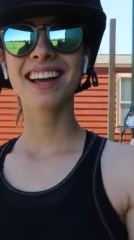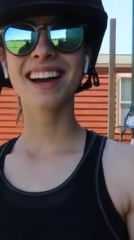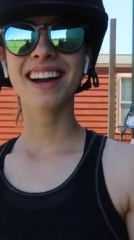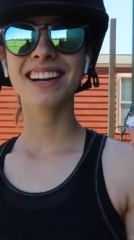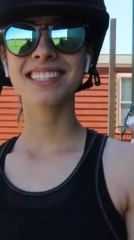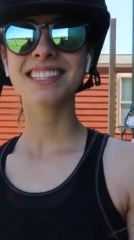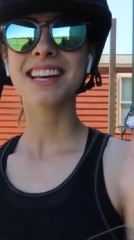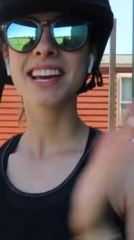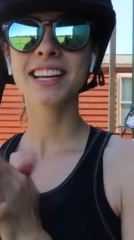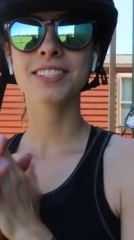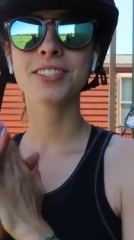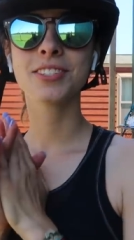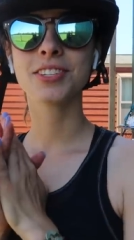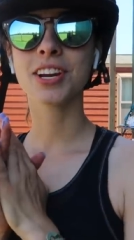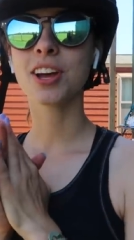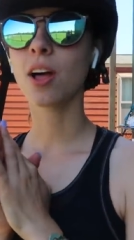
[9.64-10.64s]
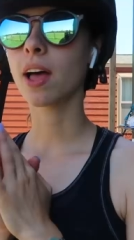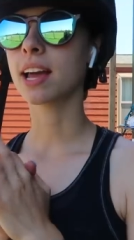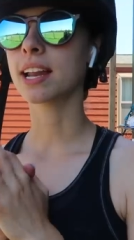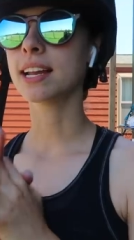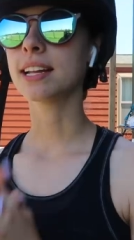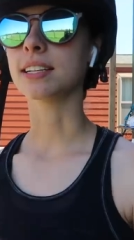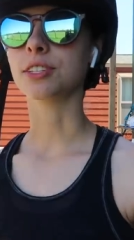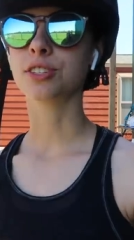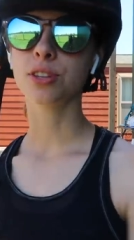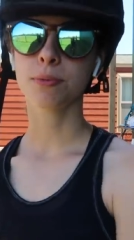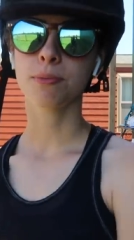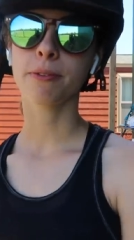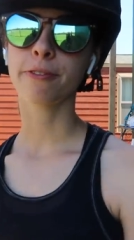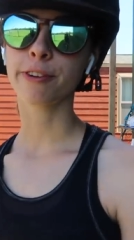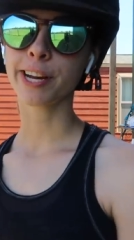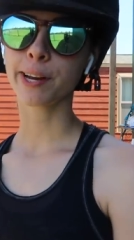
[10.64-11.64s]
Hi guys, it's Jill and it is
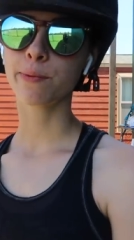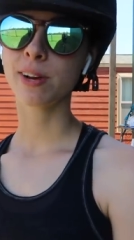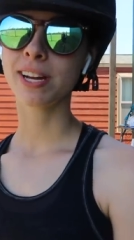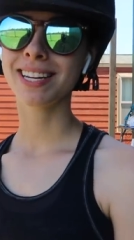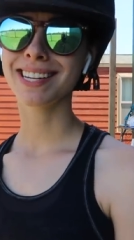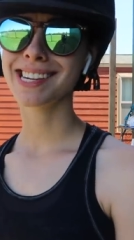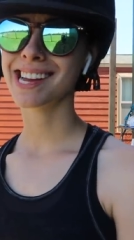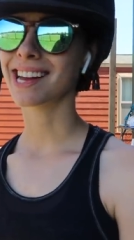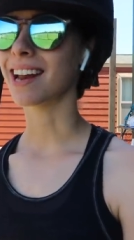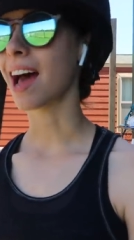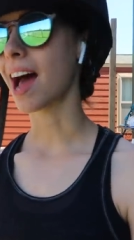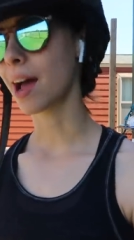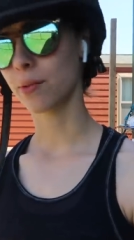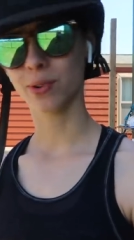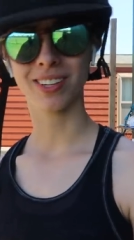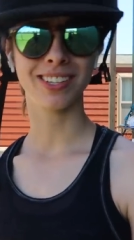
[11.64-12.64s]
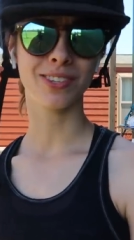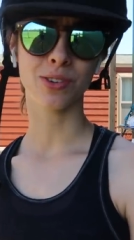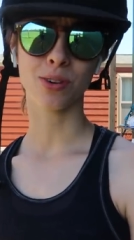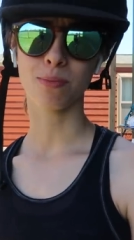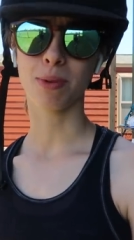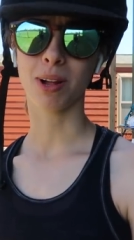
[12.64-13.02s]
super freaking windy and I really do